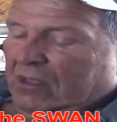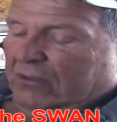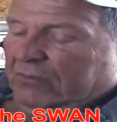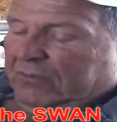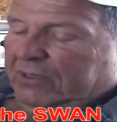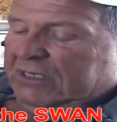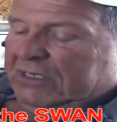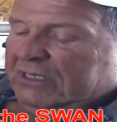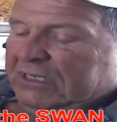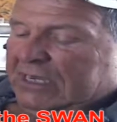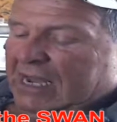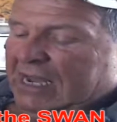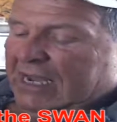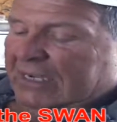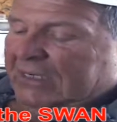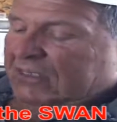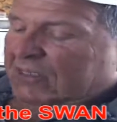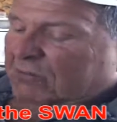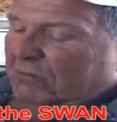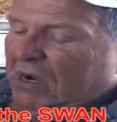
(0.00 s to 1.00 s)

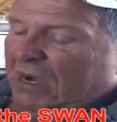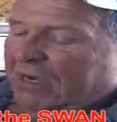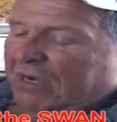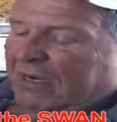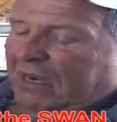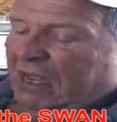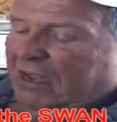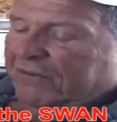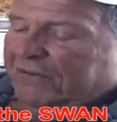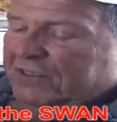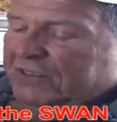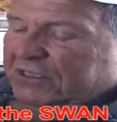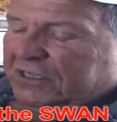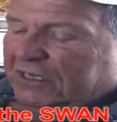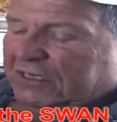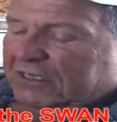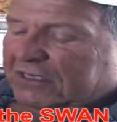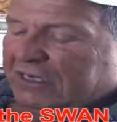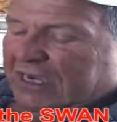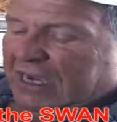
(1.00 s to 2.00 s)
Besides, my life is a
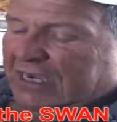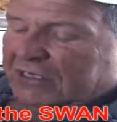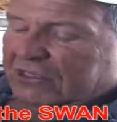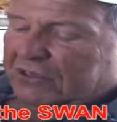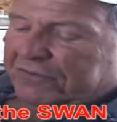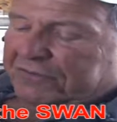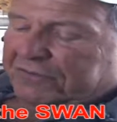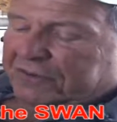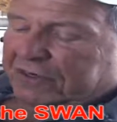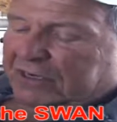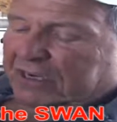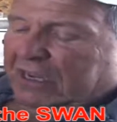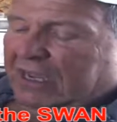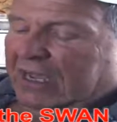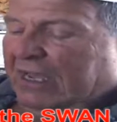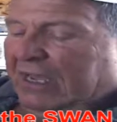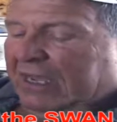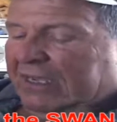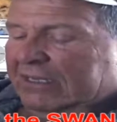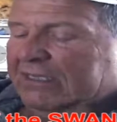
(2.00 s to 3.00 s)
catastrophe.
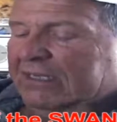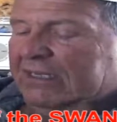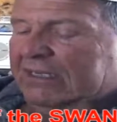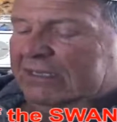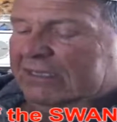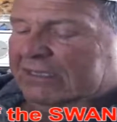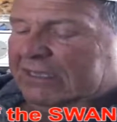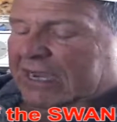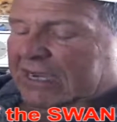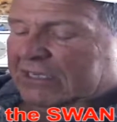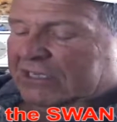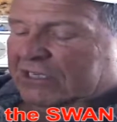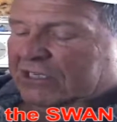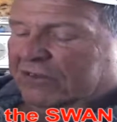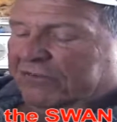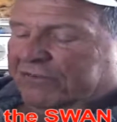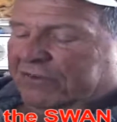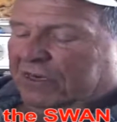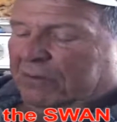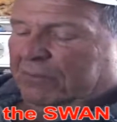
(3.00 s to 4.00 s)
It's a
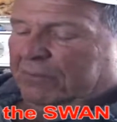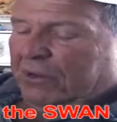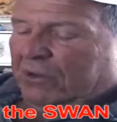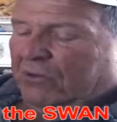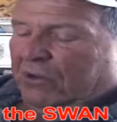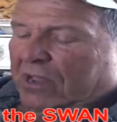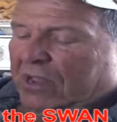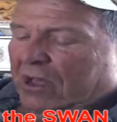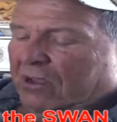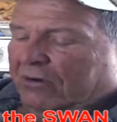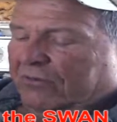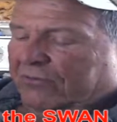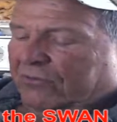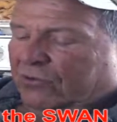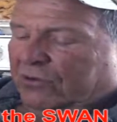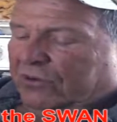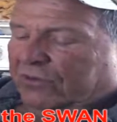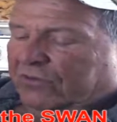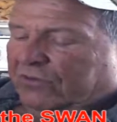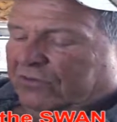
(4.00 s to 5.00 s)
catastrophe to be without a
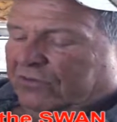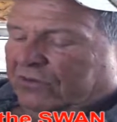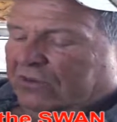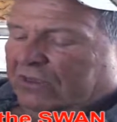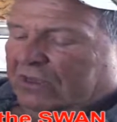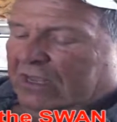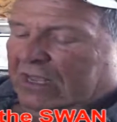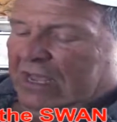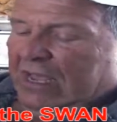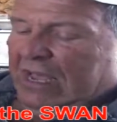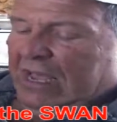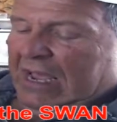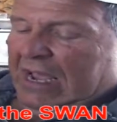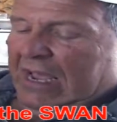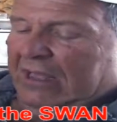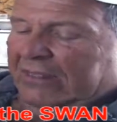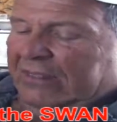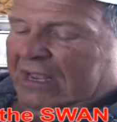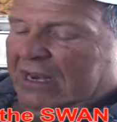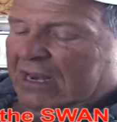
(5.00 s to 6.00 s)
voice.
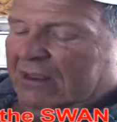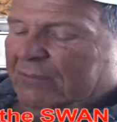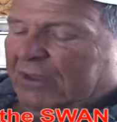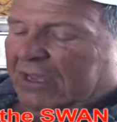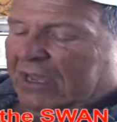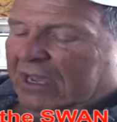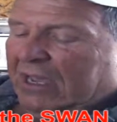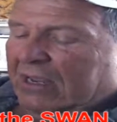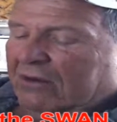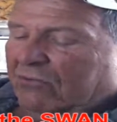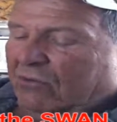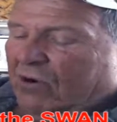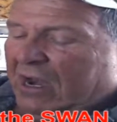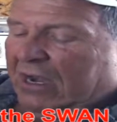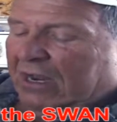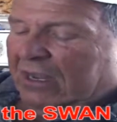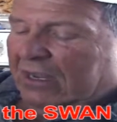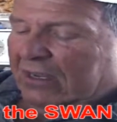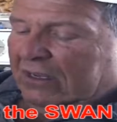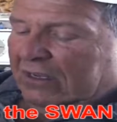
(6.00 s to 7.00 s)
And then he began
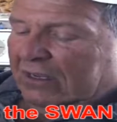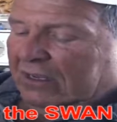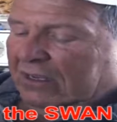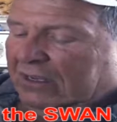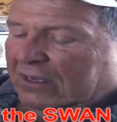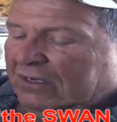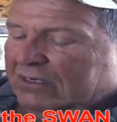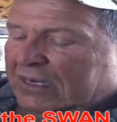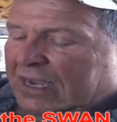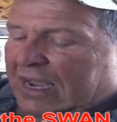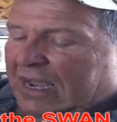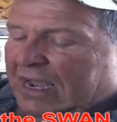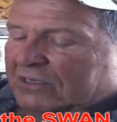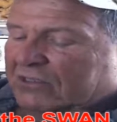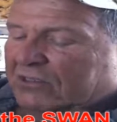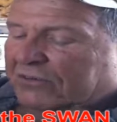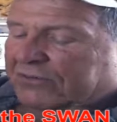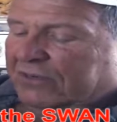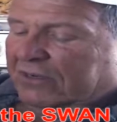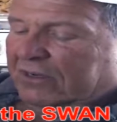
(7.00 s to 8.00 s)
writing,
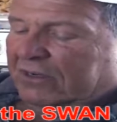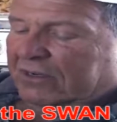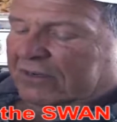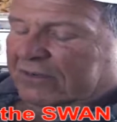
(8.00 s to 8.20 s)
catastrophe.